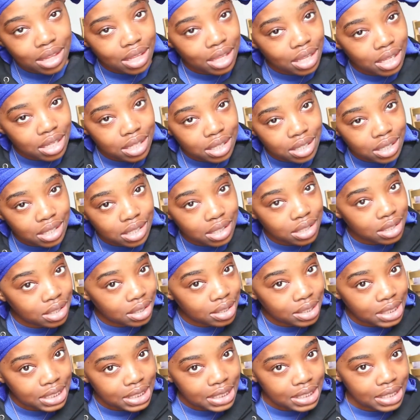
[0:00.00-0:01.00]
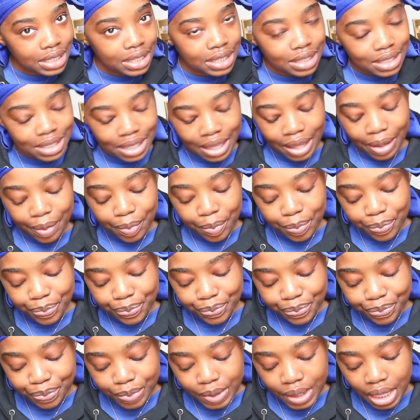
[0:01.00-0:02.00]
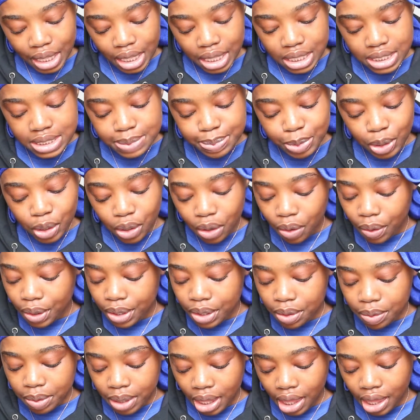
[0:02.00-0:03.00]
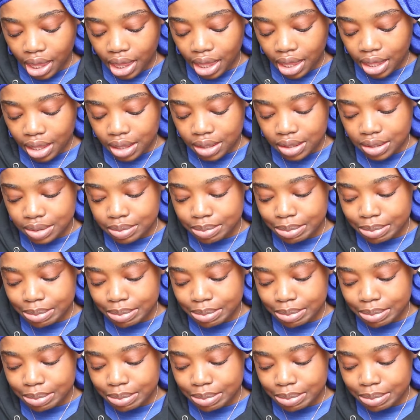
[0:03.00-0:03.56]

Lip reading: Like, yeah, it's been going okay,